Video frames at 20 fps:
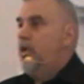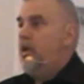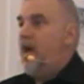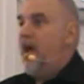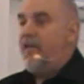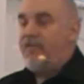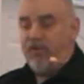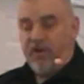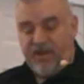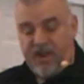
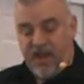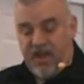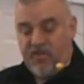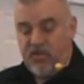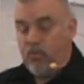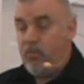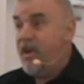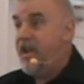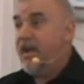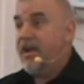Every day of
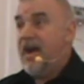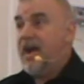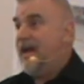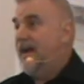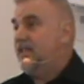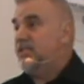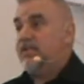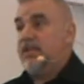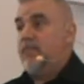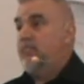the week, I
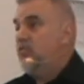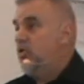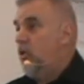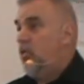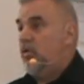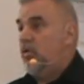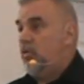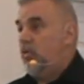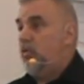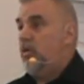got something
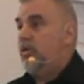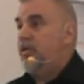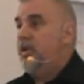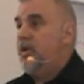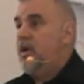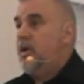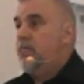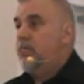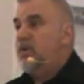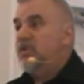going on.
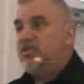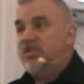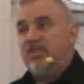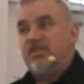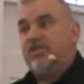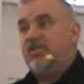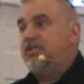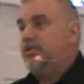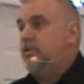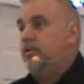But
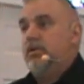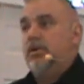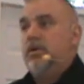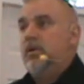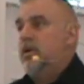just,